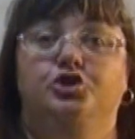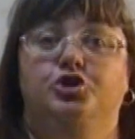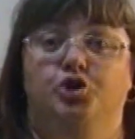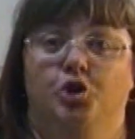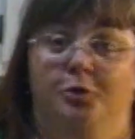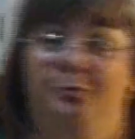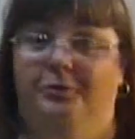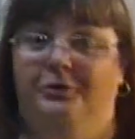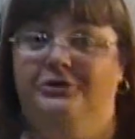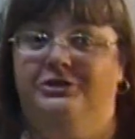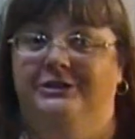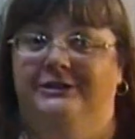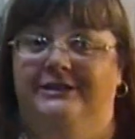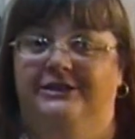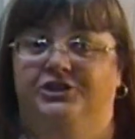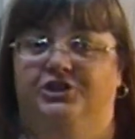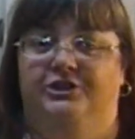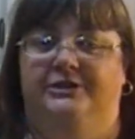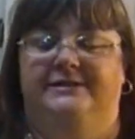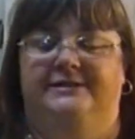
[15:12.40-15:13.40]
super
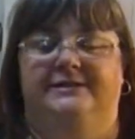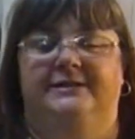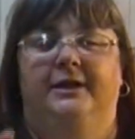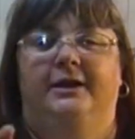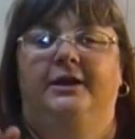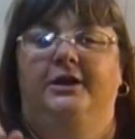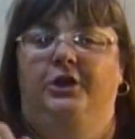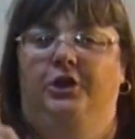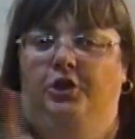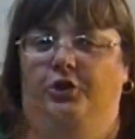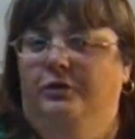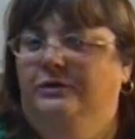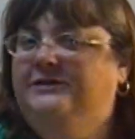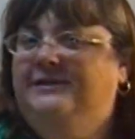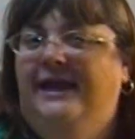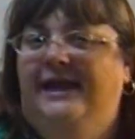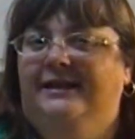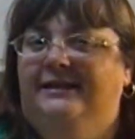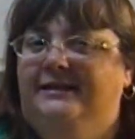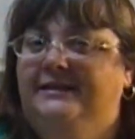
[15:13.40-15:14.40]
delicious. You
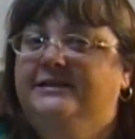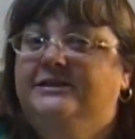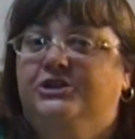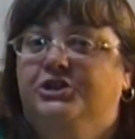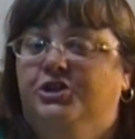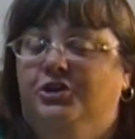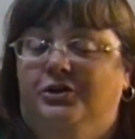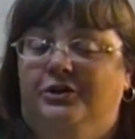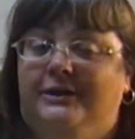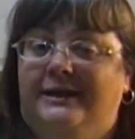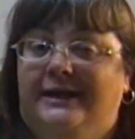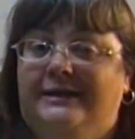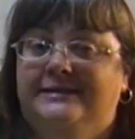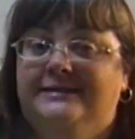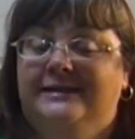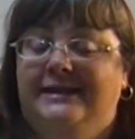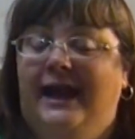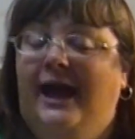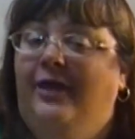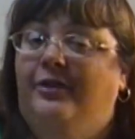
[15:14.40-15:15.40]
take this to your
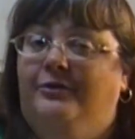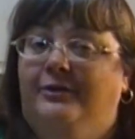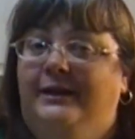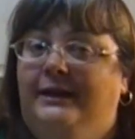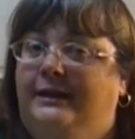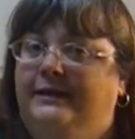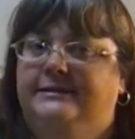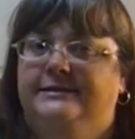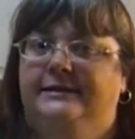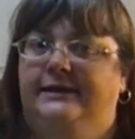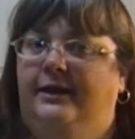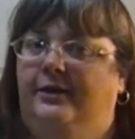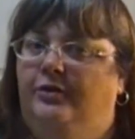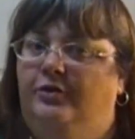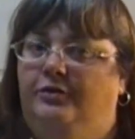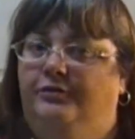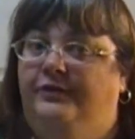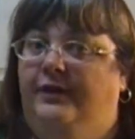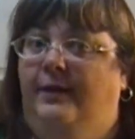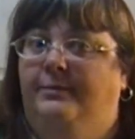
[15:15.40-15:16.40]
next gathering, get
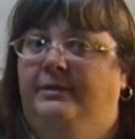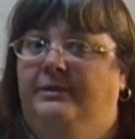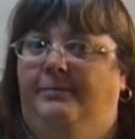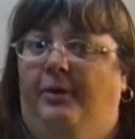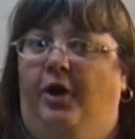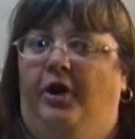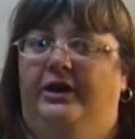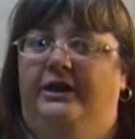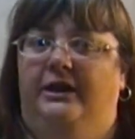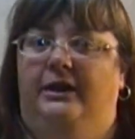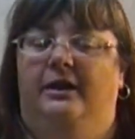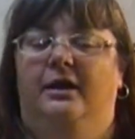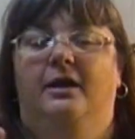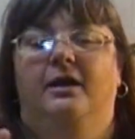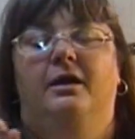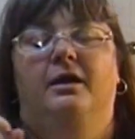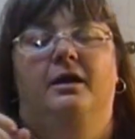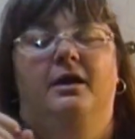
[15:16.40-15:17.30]
together, family party,